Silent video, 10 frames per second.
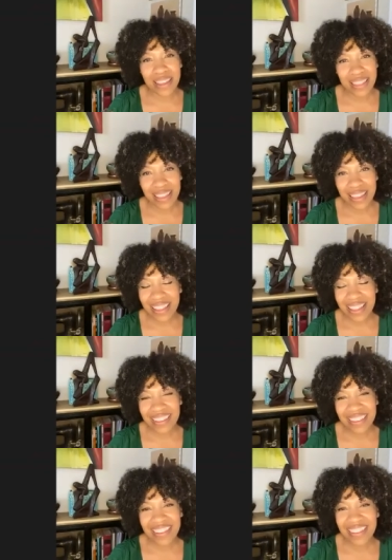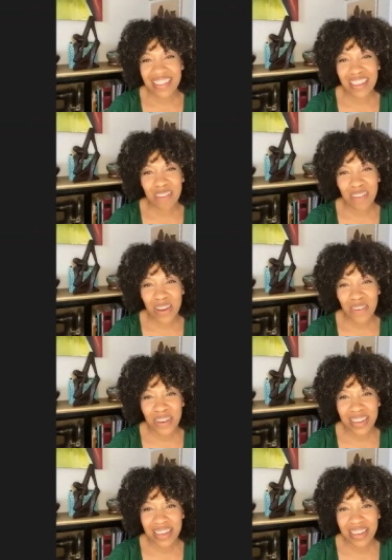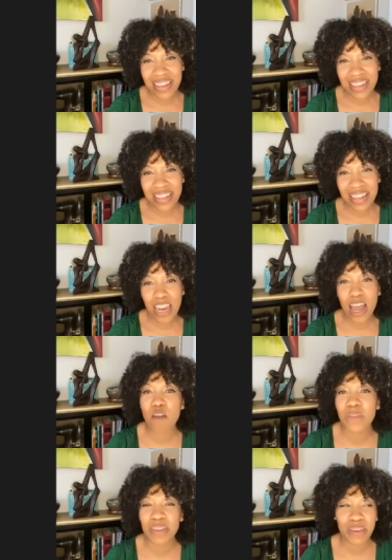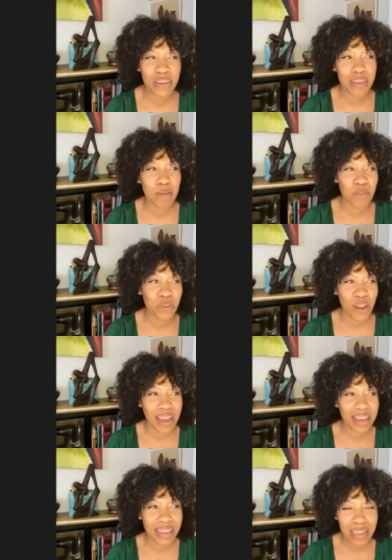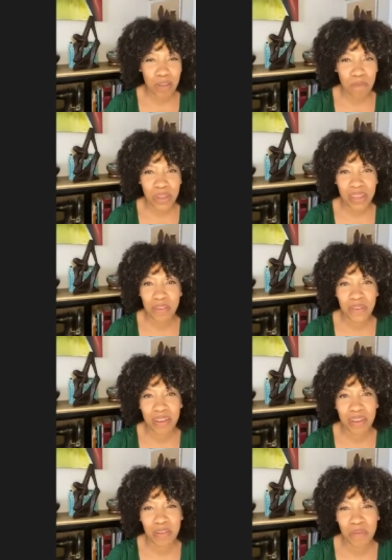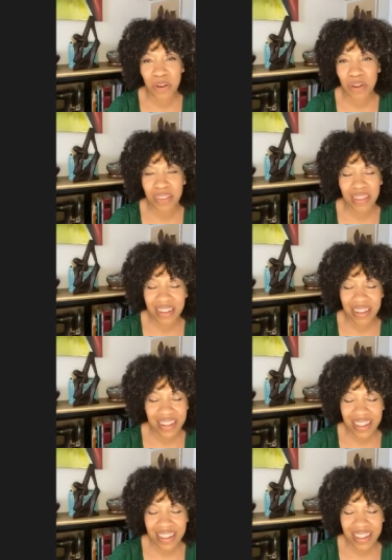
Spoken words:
then let's just keep going. And I mean, you can keep trying it, but if it doesn't work, then